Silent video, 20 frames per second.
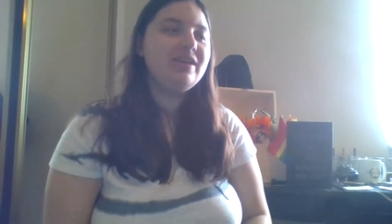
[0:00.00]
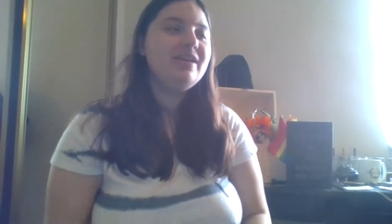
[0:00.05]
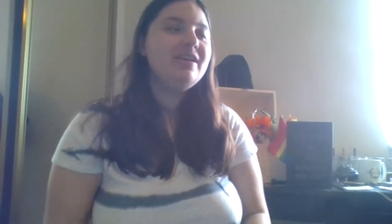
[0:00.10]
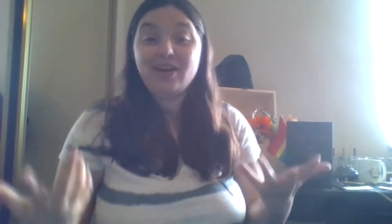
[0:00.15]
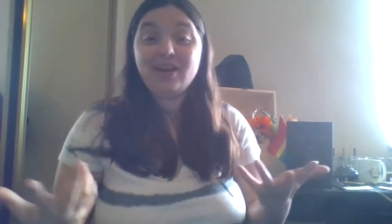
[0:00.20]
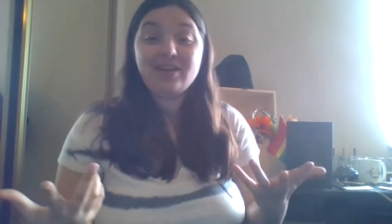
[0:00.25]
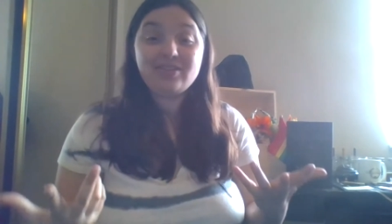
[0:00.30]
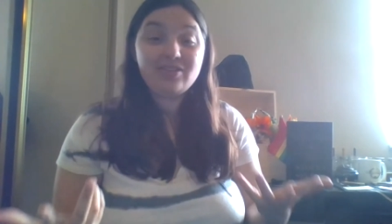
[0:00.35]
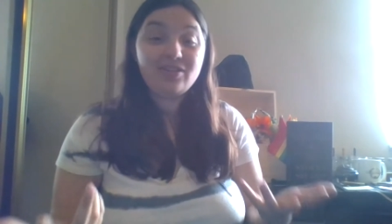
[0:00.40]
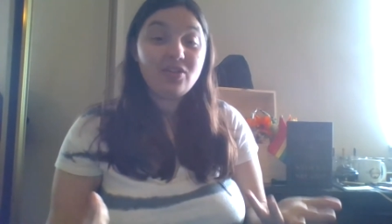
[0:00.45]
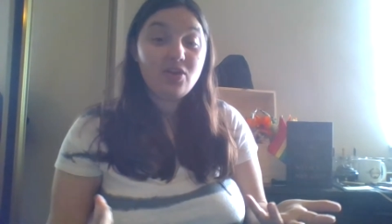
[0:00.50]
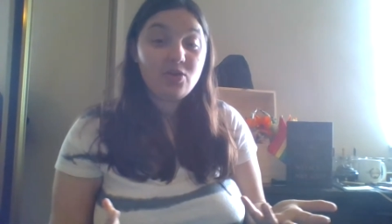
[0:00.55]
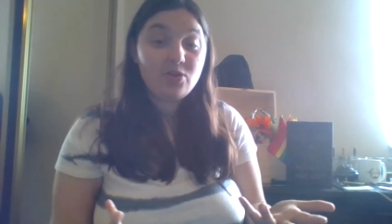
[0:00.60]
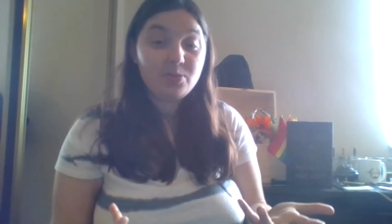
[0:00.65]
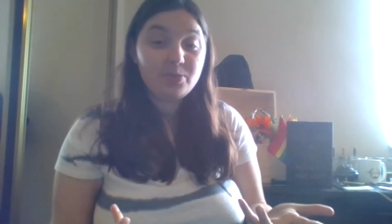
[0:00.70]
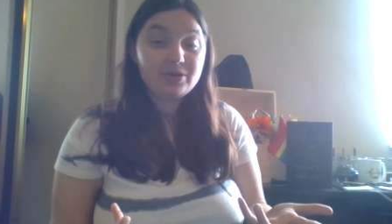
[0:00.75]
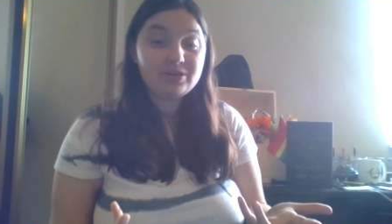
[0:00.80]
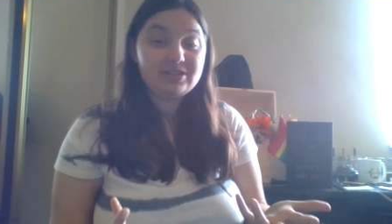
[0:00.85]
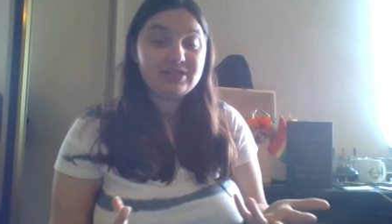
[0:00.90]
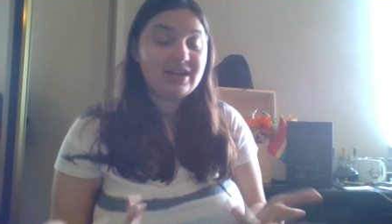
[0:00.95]
Keelthine has a load
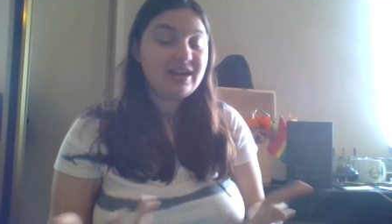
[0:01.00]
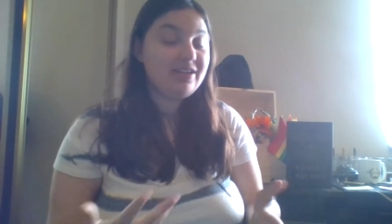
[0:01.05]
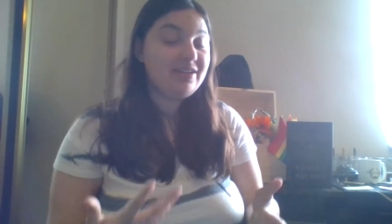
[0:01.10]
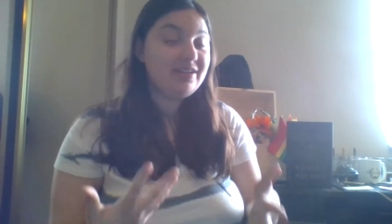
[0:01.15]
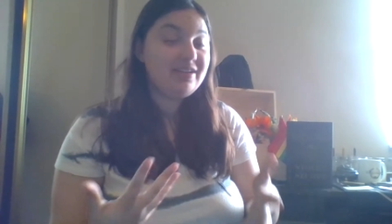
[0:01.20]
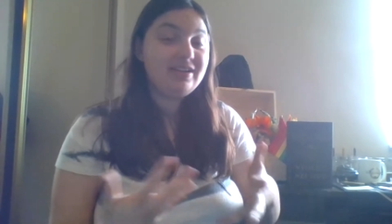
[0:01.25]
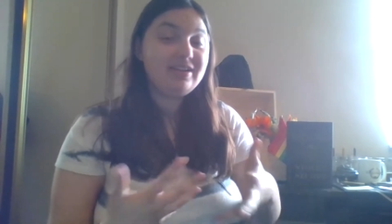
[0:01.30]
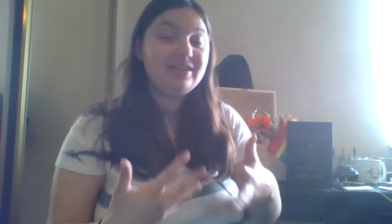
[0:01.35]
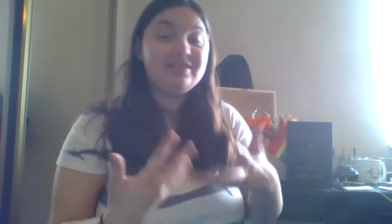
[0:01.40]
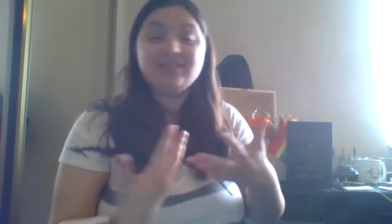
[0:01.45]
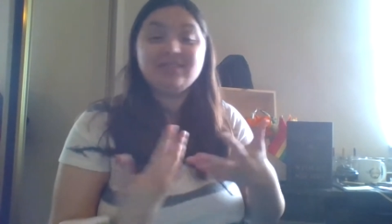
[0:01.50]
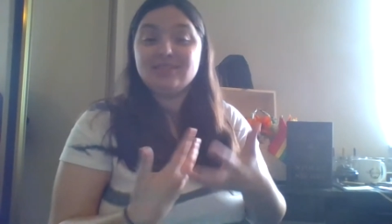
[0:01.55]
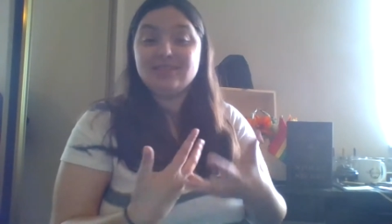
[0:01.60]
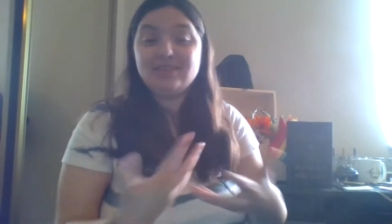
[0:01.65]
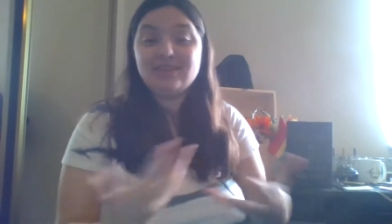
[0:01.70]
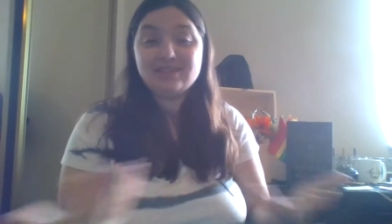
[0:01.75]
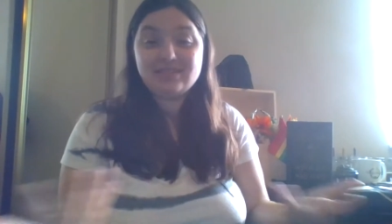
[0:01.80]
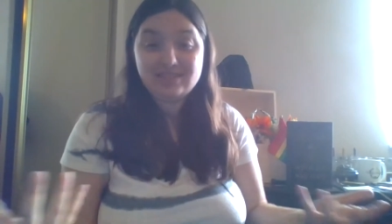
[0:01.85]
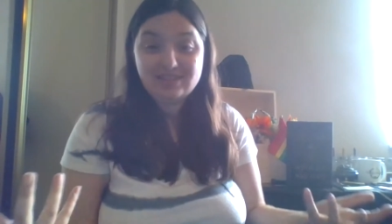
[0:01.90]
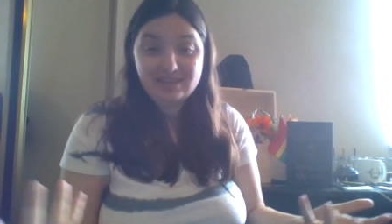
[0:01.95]
of personality,
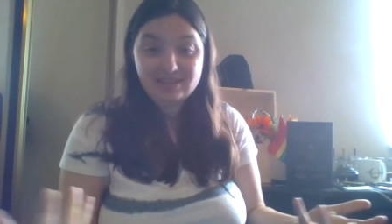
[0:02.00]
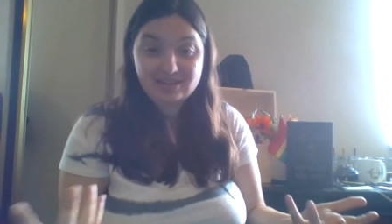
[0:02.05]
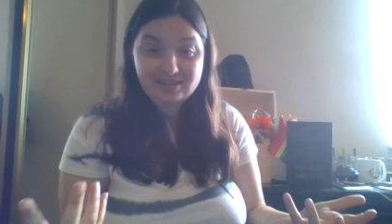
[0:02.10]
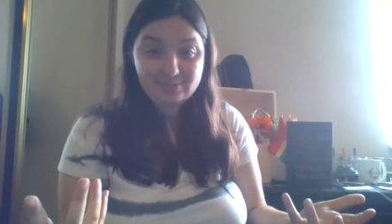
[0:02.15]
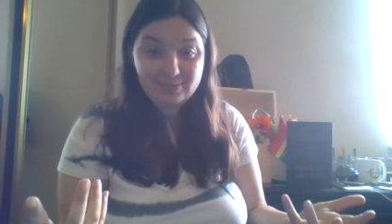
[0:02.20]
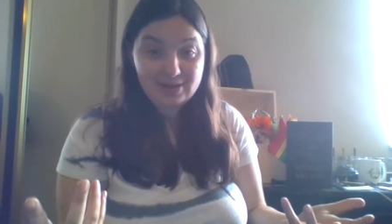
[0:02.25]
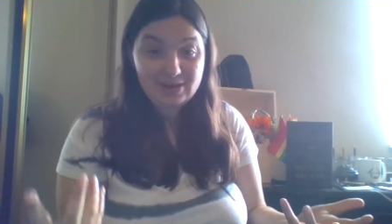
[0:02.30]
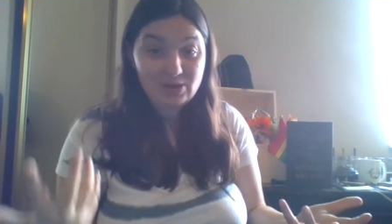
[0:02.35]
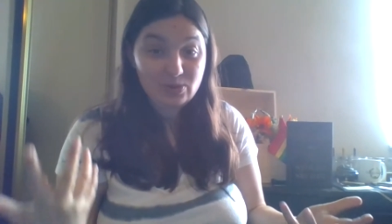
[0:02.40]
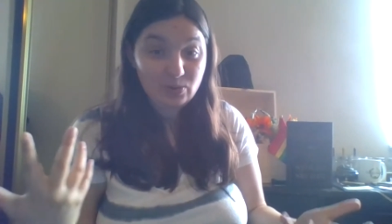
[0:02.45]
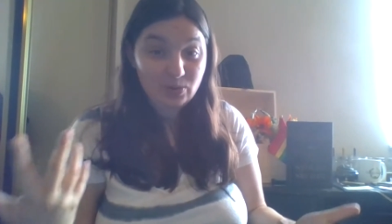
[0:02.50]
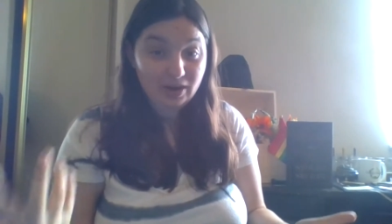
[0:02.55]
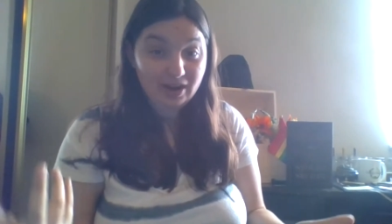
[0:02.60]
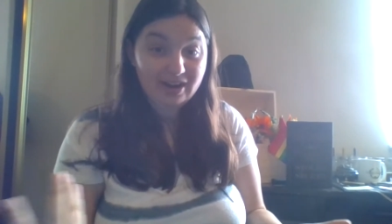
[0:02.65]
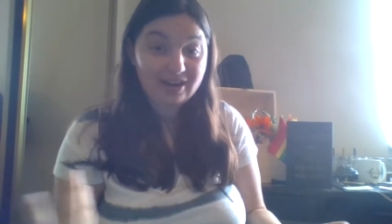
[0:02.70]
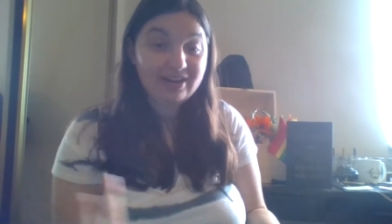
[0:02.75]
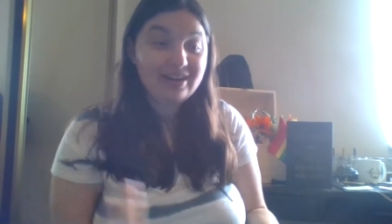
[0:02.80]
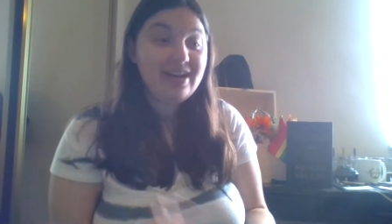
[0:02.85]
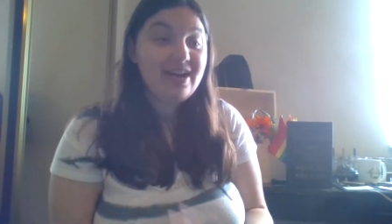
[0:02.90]
doesn't need to speak a word.